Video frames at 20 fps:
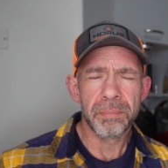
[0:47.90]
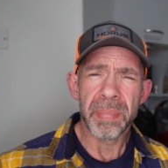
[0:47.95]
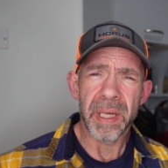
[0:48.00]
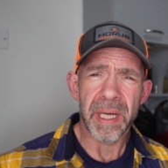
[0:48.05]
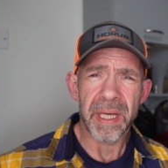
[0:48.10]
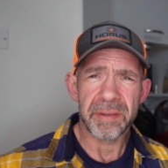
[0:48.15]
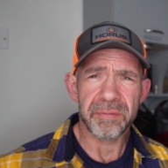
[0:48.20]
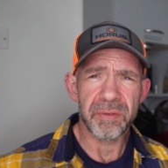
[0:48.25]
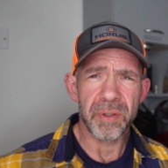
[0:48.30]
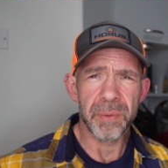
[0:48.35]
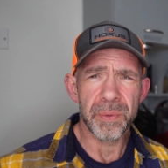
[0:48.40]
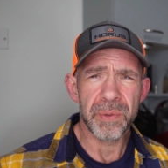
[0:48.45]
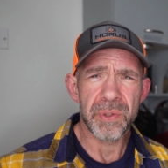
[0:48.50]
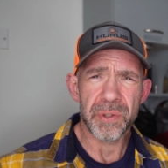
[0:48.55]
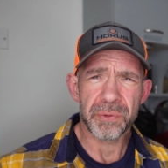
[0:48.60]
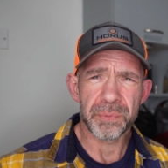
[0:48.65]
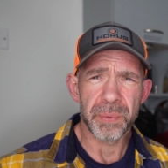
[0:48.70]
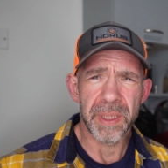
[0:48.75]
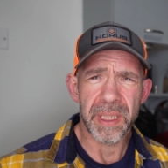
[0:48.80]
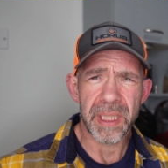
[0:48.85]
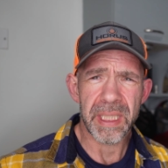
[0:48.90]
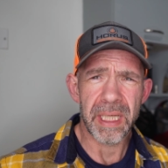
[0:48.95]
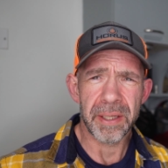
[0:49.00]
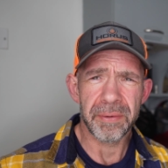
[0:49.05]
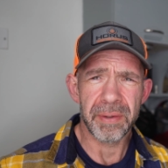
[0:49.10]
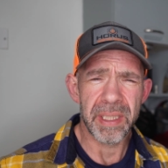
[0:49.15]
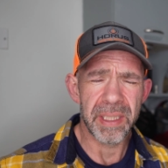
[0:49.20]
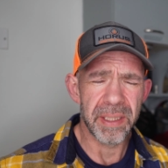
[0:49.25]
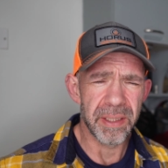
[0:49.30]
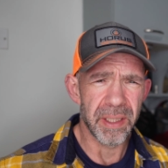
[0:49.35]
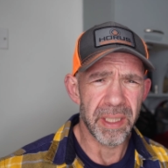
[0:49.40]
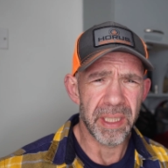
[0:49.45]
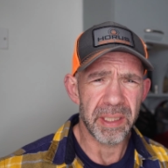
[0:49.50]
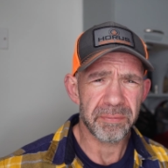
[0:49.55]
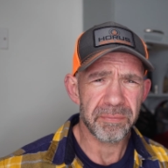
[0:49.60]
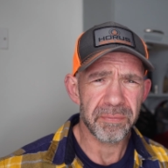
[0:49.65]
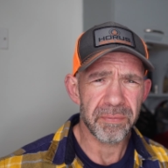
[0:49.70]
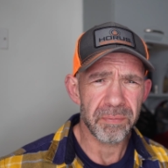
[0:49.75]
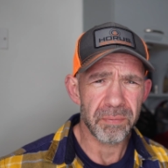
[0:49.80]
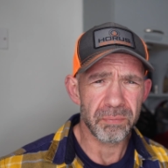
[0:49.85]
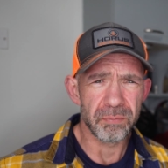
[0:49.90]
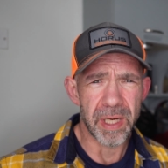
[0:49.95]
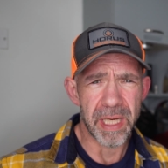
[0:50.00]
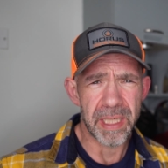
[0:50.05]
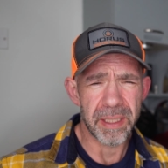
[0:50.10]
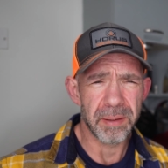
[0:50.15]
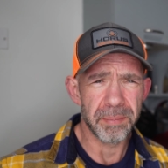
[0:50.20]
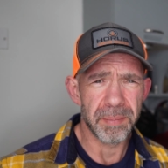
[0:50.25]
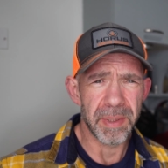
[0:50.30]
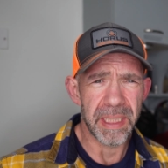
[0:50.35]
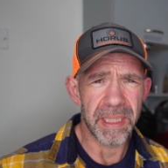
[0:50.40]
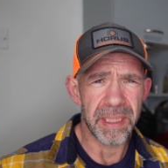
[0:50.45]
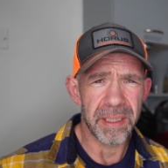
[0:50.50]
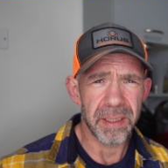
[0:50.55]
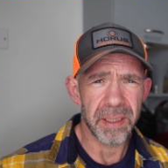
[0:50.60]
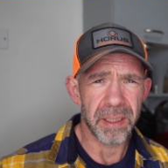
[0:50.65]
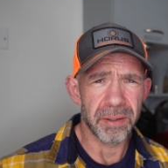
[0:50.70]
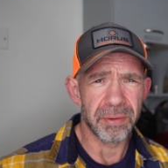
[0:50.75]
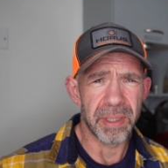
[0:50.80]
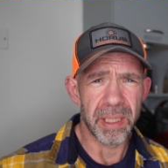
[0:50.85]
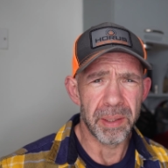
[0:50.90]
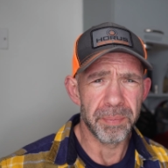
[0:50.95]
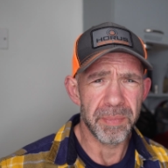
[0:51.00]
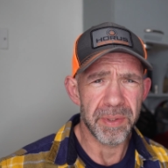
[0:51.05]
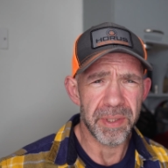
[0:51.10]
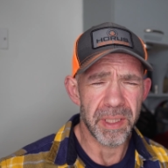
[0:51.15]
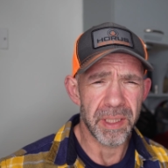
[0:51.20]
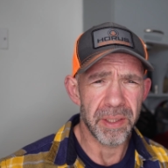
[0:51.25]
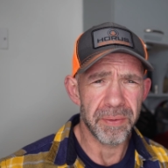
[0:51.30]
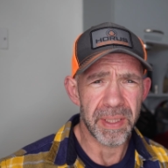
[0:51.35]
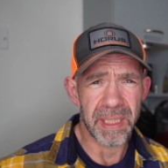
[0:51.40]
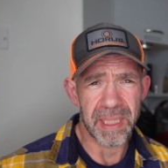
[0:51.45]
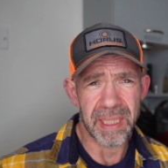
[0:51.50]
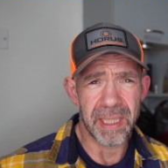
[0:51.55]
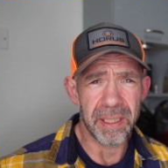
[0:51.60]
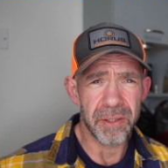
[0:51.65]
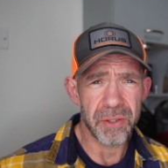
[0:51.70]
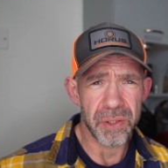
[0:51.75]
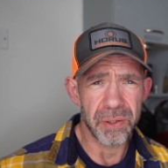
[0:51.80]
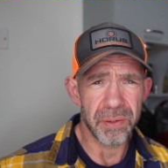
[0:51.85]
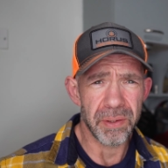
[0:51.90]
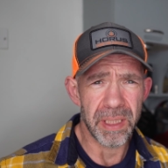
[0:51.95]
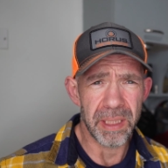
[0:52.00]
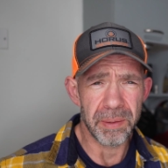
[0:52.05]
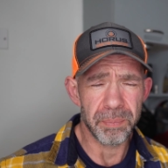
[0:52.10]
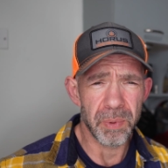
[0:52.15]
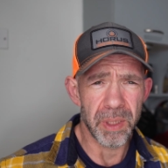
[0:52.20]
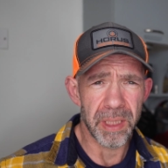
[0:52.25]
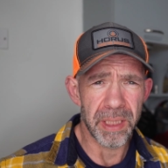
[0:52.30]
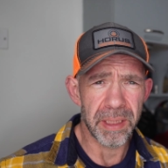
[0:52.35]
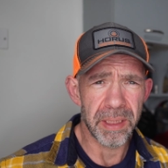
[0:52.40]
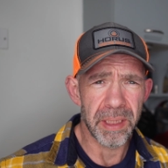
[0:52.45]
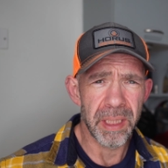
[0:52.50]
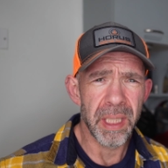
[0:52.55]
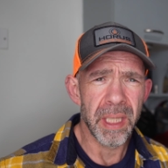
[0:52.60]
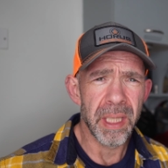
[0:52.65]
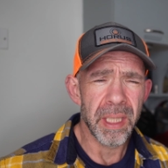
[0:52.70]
But if you just want to carry a knife randomly around with you in case you need one,